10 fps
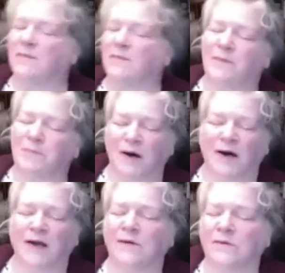
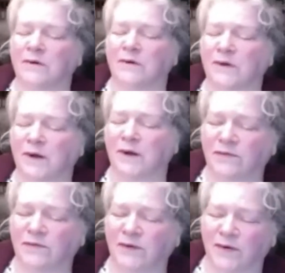pine or other
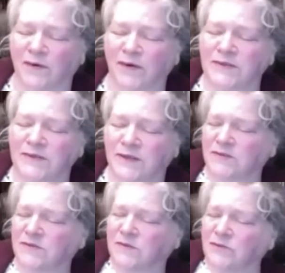various
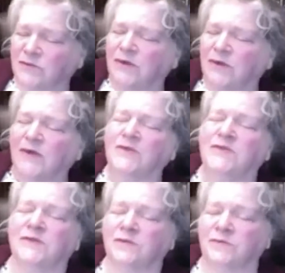things to
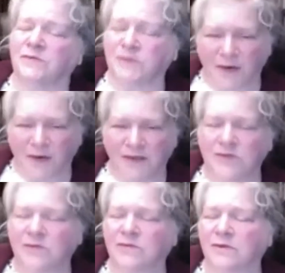smudge
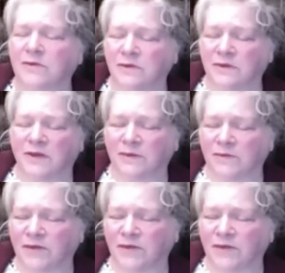or whatever,